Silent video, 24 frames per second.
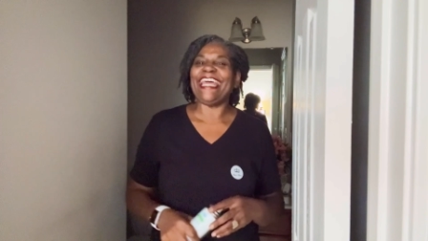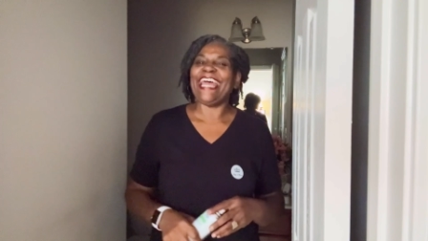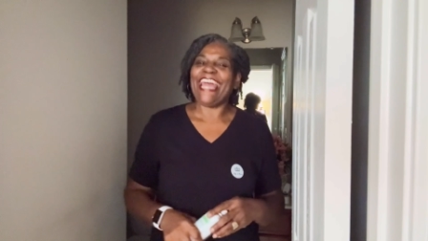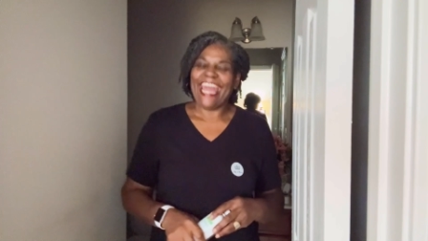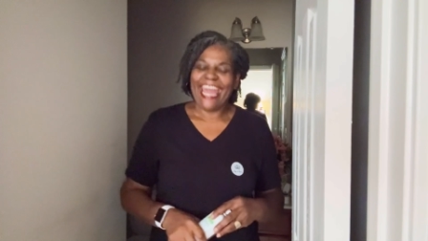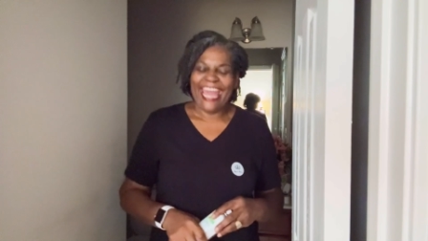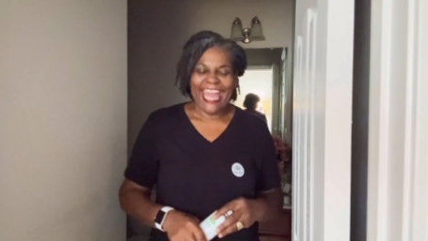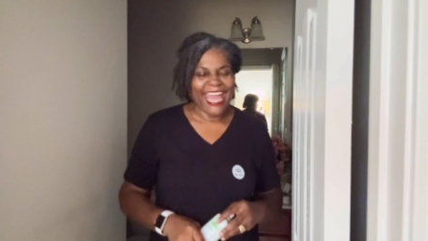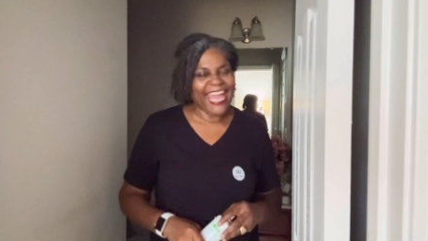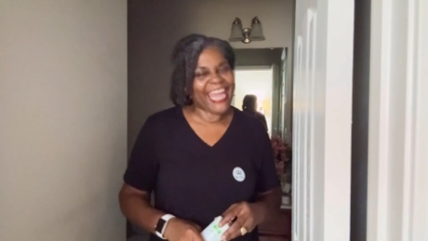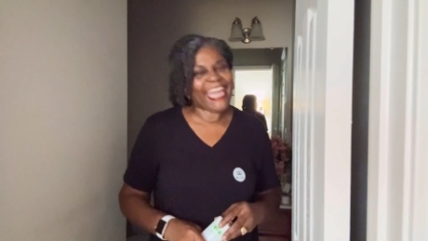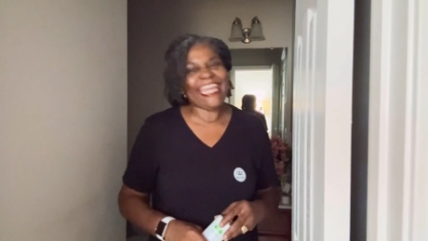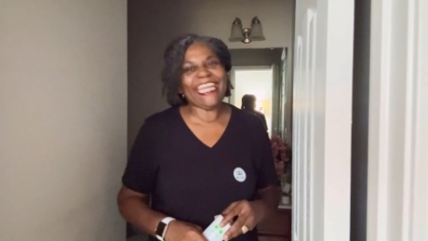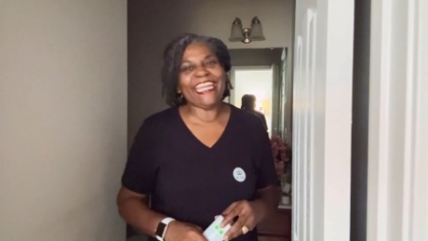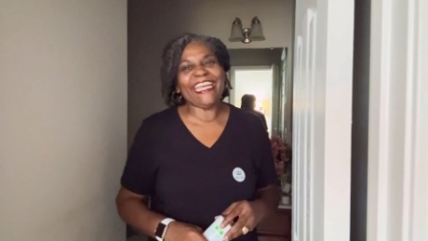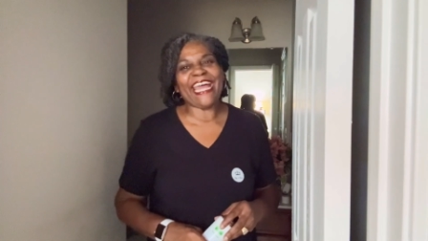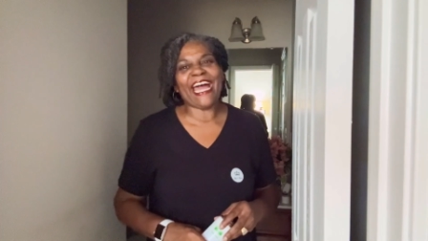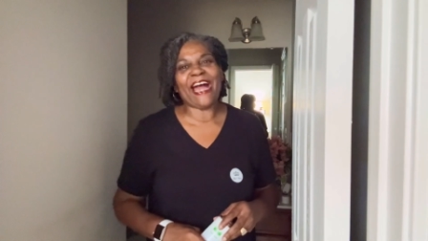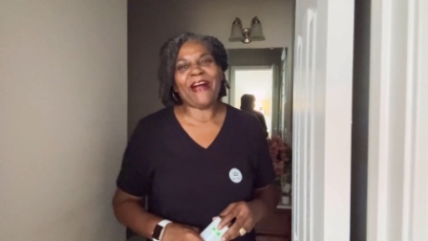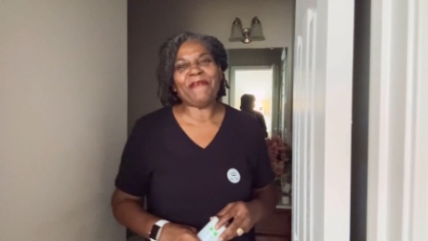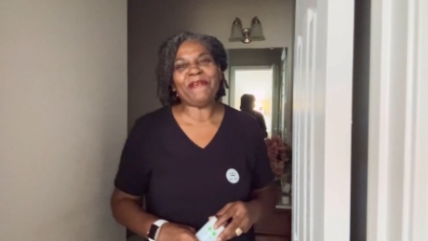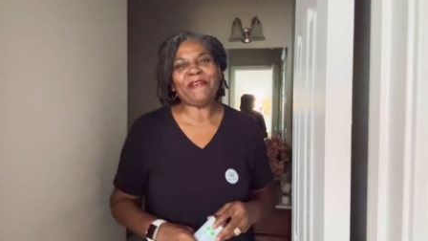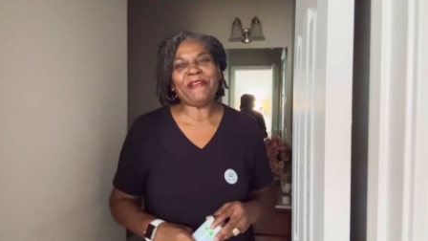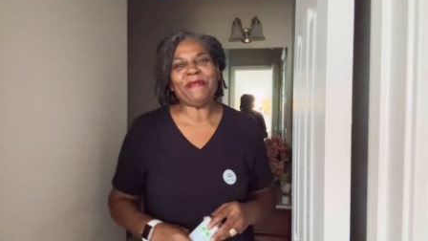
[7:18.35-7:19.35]
hanging
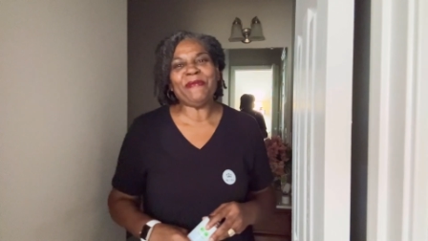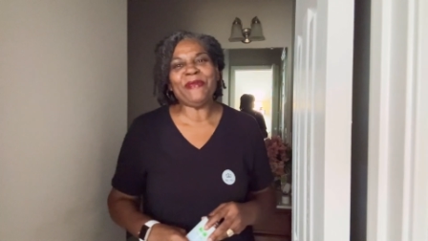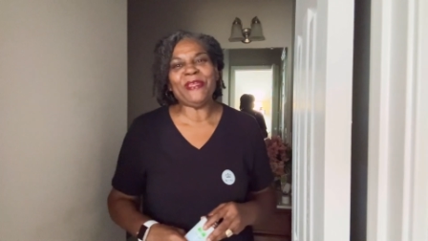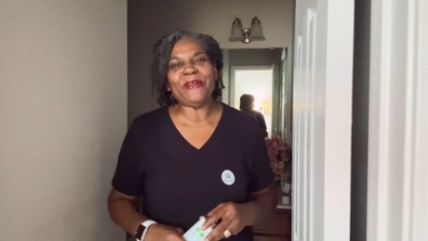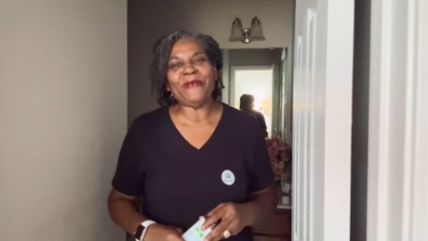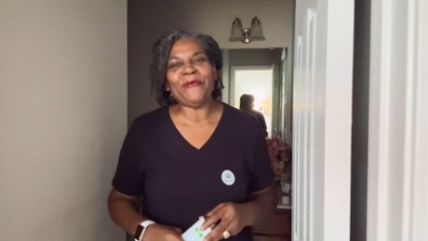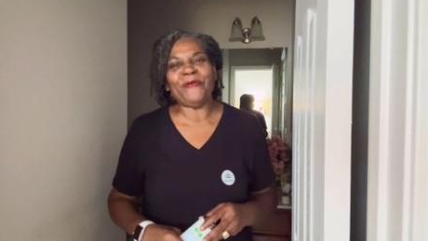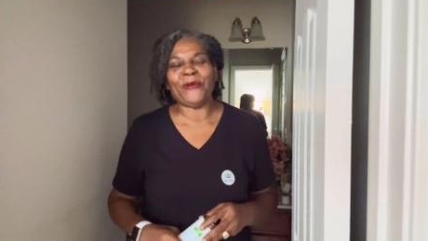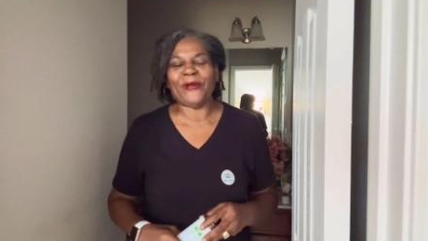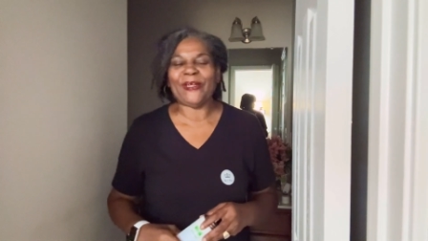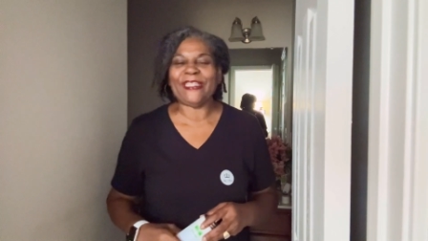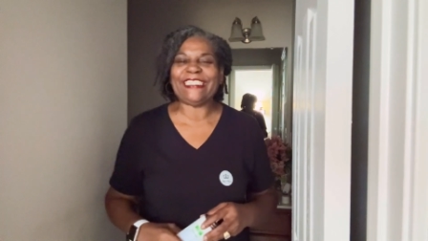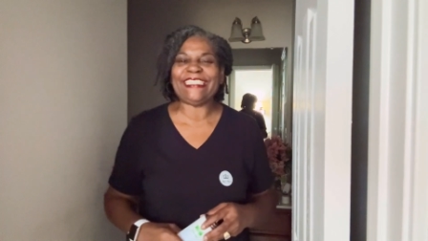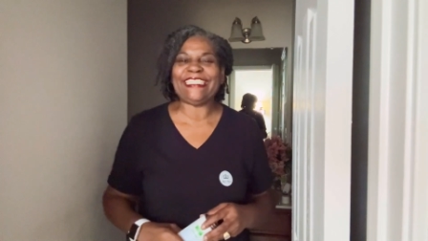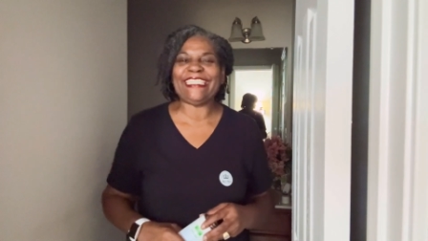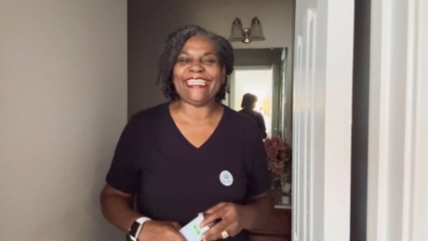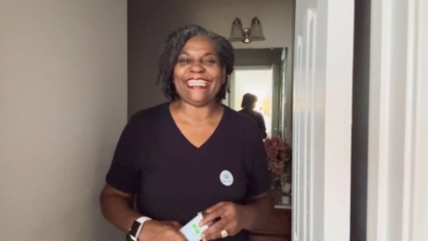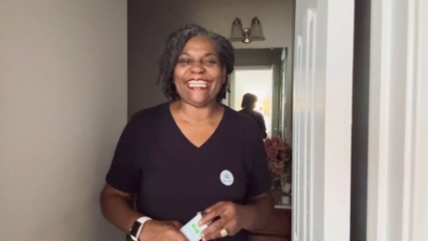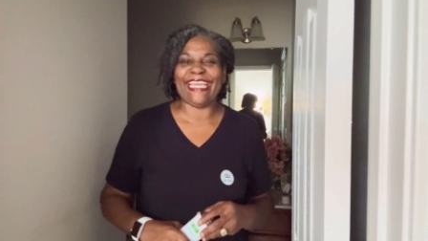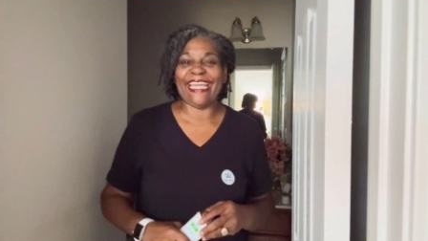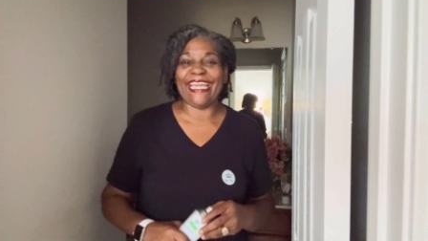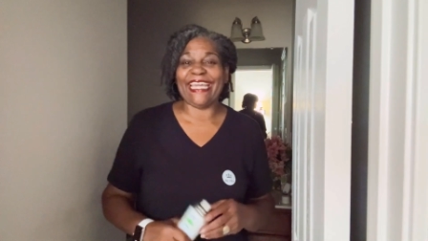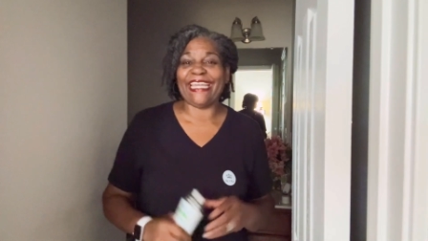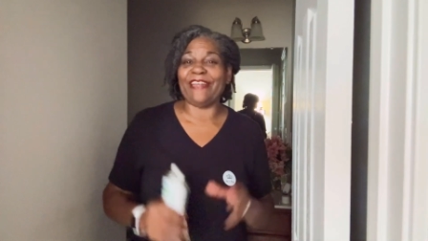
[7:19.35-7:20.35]
out with me once again.